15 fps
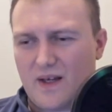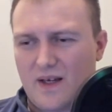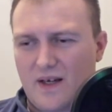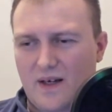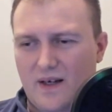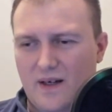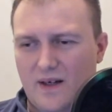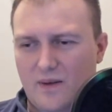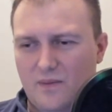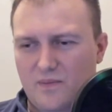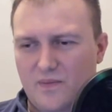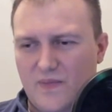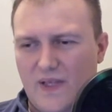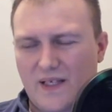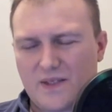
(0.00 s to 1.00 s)

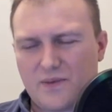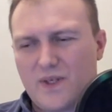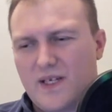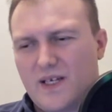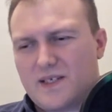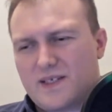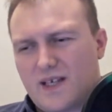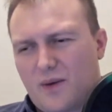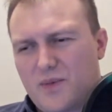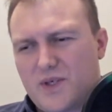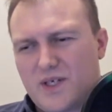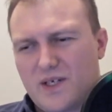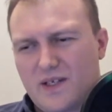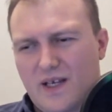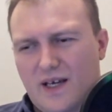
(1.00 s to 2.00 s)
That's with the
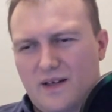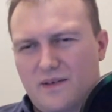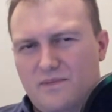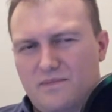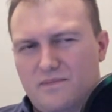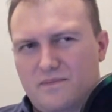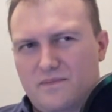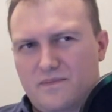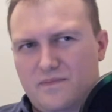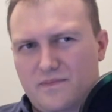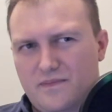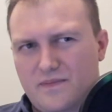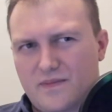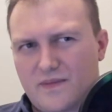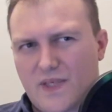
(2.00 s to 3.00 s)
assumption that
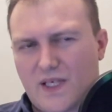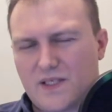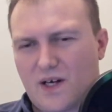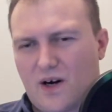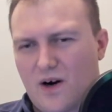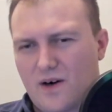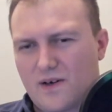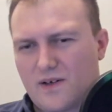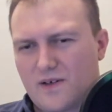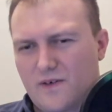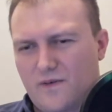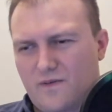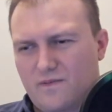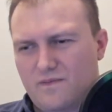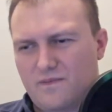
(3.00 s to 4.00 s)
it's harder
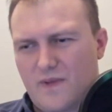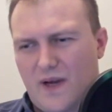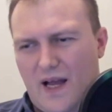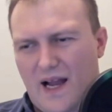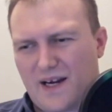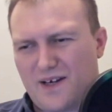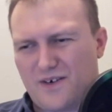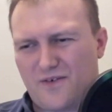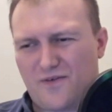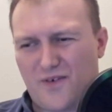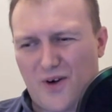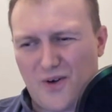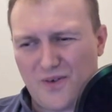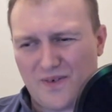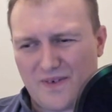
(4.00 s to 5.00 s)
to hack your
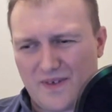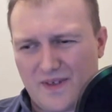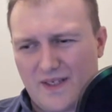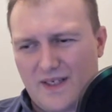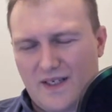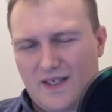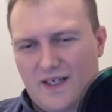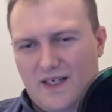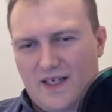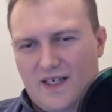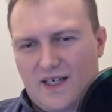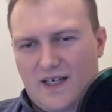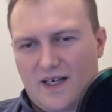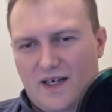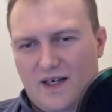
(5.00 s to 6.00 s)
phone.
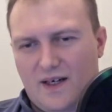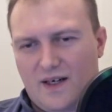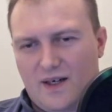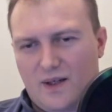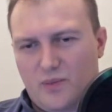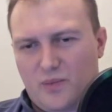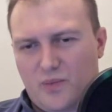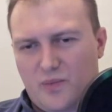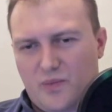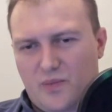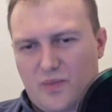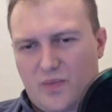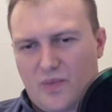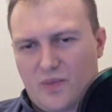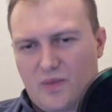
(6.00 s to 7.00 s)
Uh,
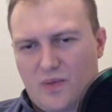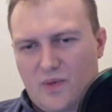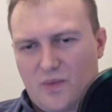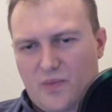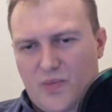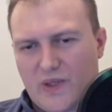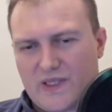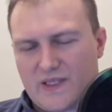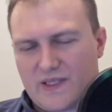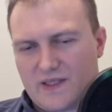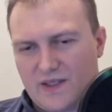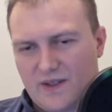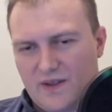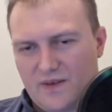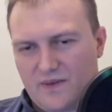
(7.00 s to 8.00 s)
but
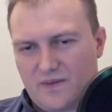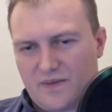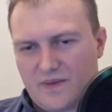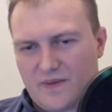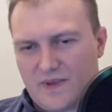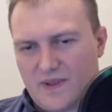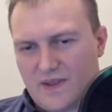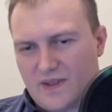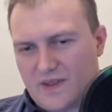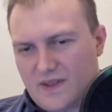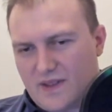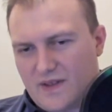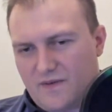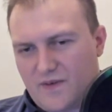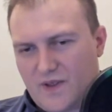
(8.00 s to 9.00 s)
still,
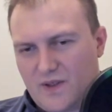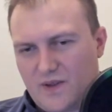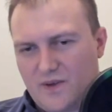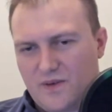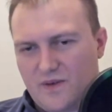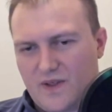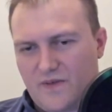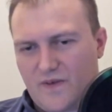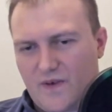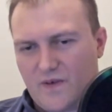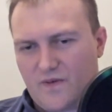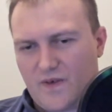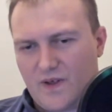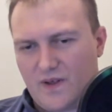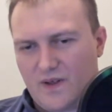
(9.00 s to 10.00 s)
if you
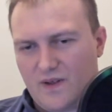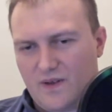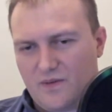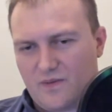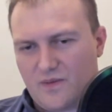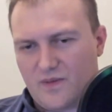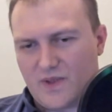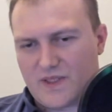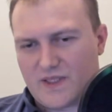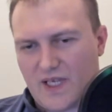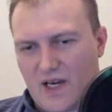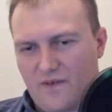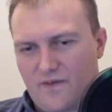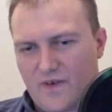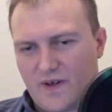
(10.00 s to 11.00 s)
feel
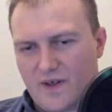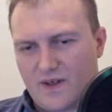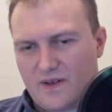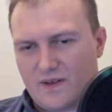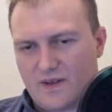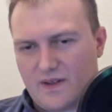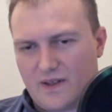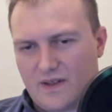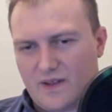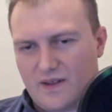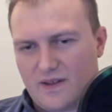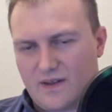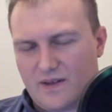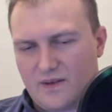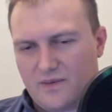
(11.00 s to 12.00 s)

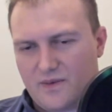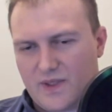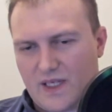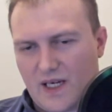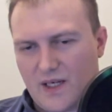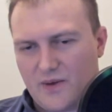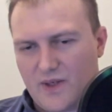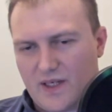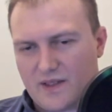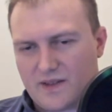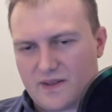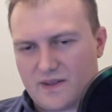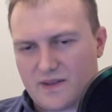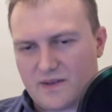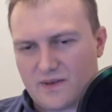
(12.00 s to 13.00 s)
safer with
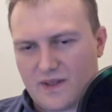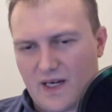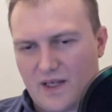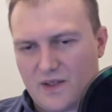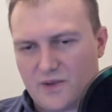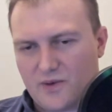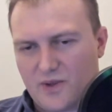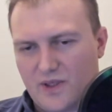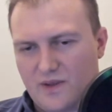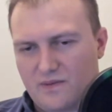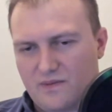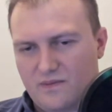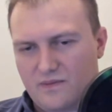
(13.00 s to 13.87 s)
iOS or Android